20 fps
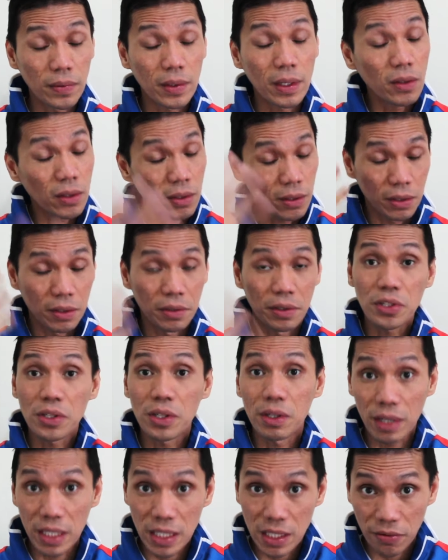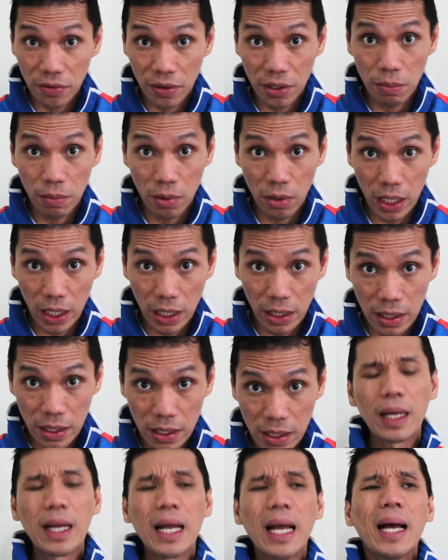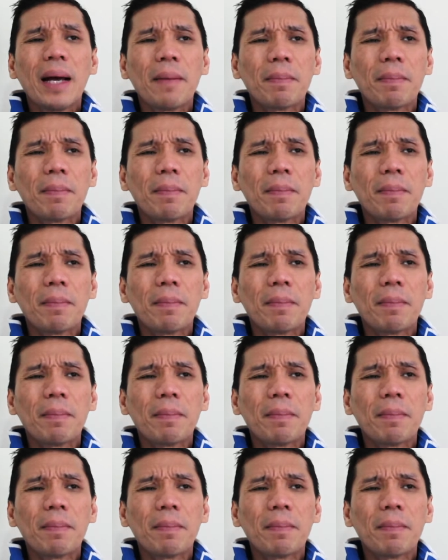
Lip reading: yeah, to nourish the rest of our body.